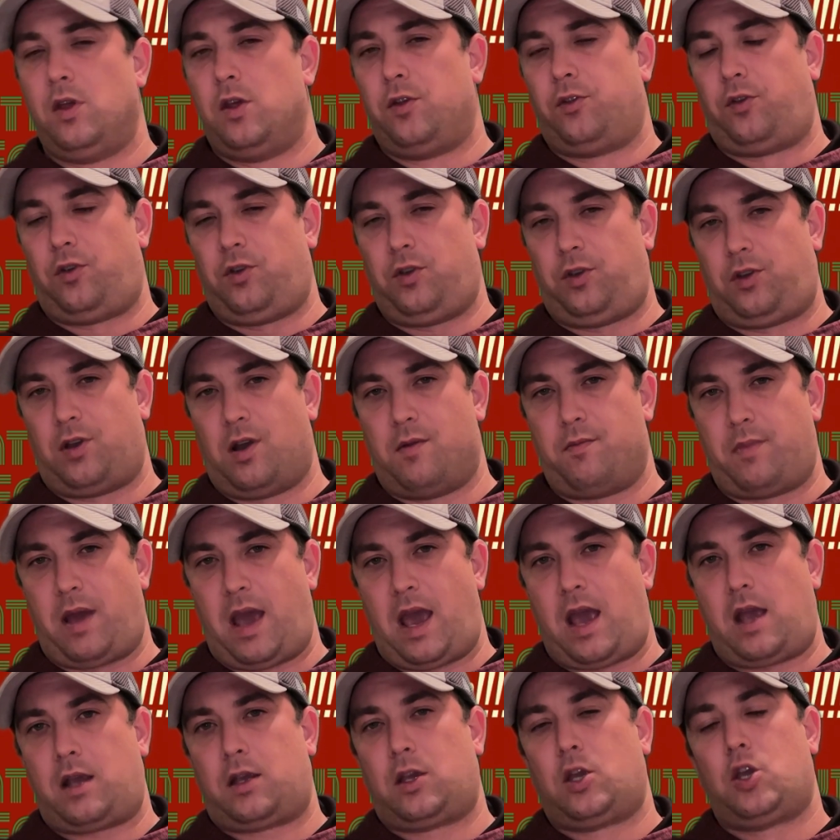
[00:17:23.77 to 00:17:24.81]
So you come
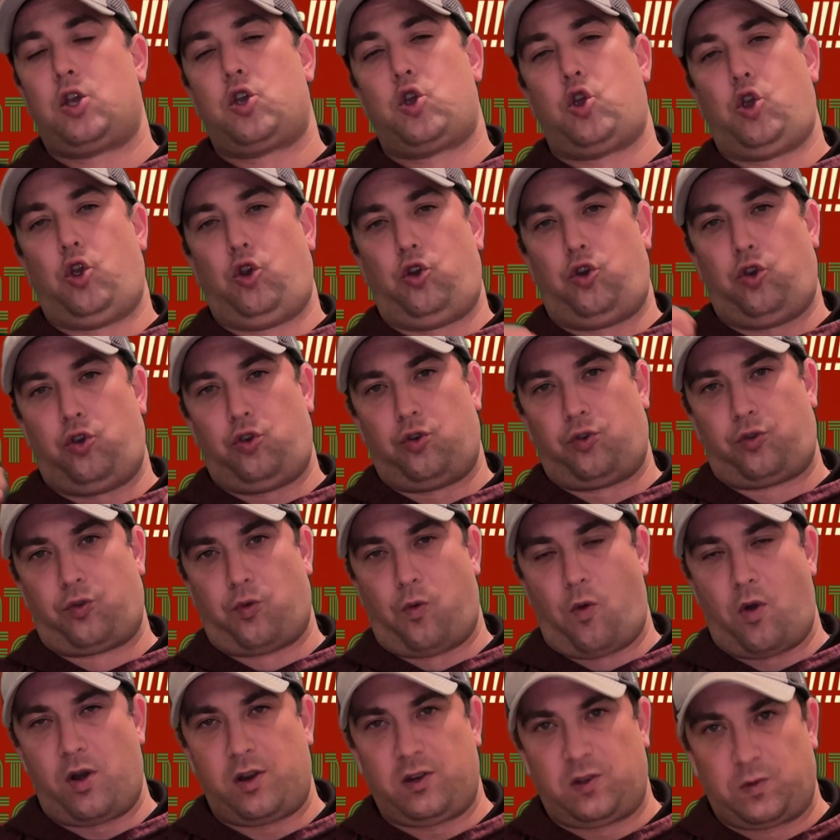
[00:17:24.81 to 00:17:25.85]
back, you do your
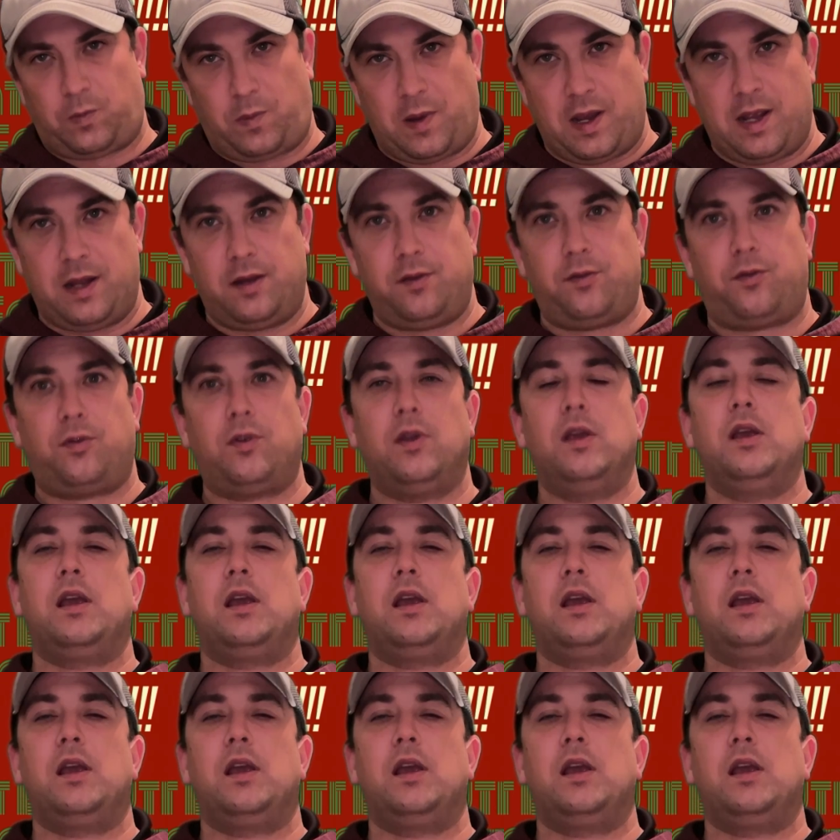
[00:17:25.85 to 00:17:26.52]
20 spins,